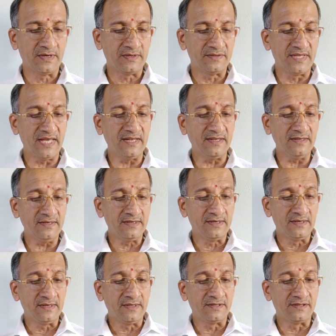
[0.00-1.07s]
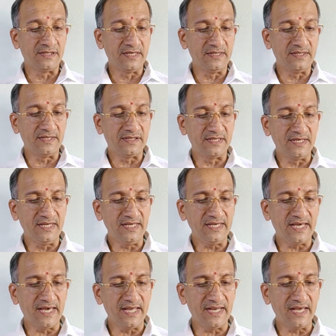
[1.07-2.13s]
Then see the
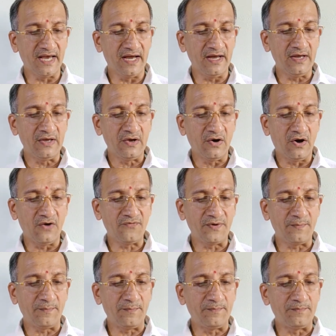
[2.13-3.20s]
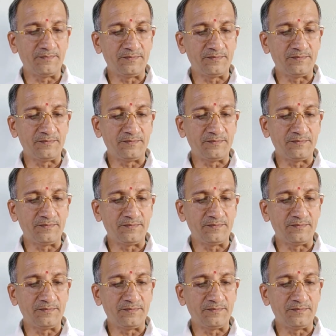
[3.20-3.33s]
sealing area of a